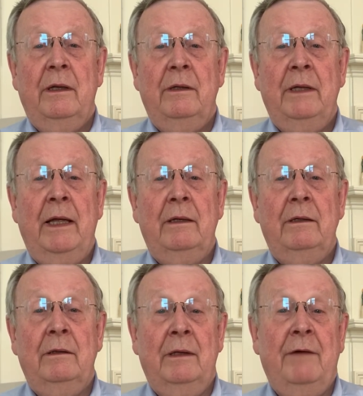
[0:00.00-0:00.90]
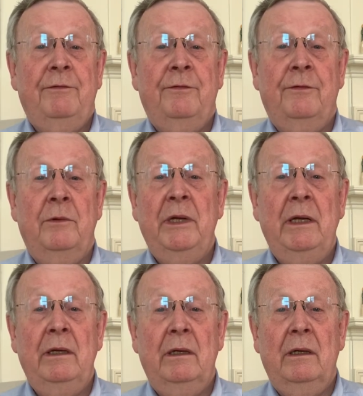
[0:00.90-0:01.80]
that left for
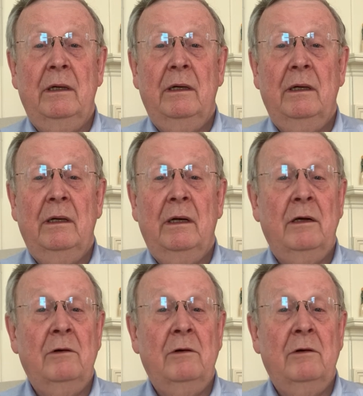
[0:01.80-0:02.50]
me a